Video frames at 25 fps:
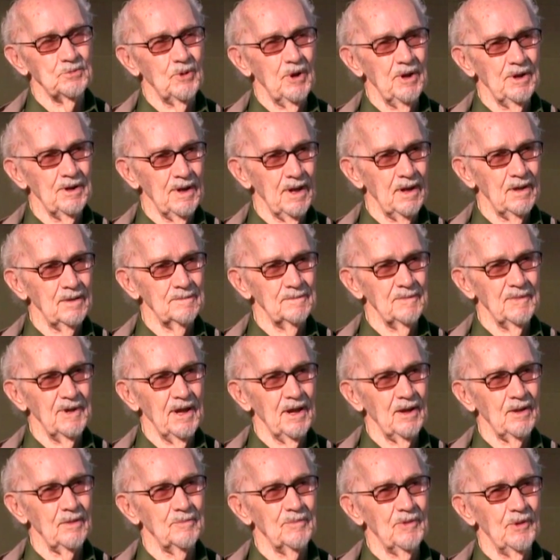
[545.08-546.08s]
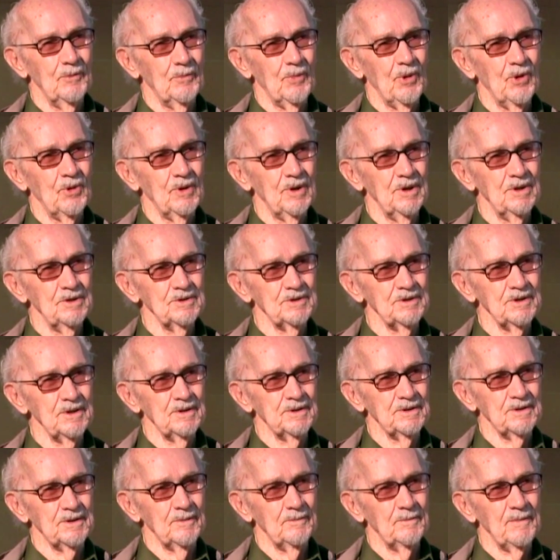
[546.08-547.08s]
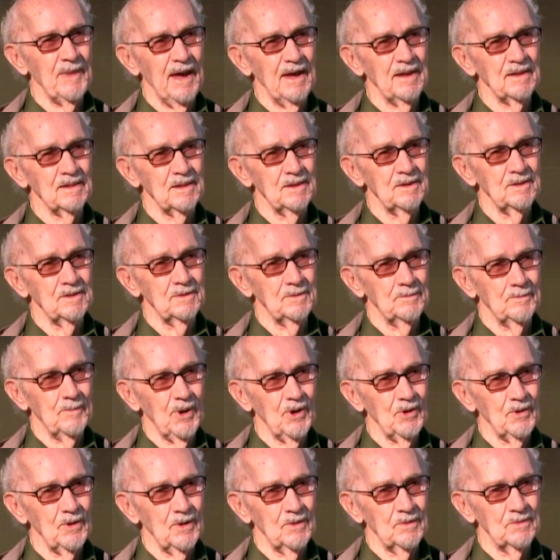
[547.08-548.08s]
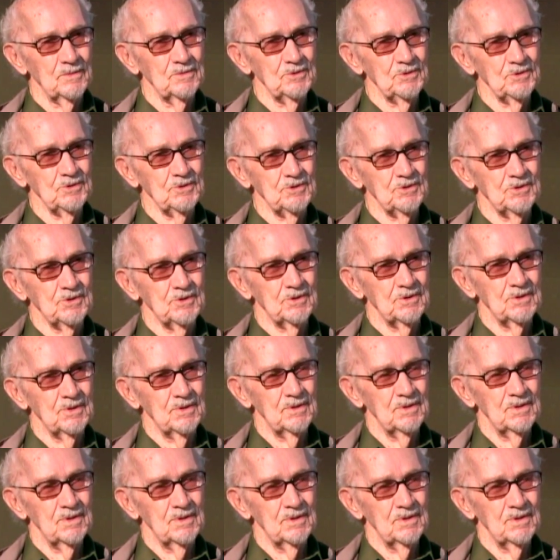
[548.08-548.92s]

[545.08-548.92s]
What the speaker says: went up and helped the boys at the Battle of the Bulge.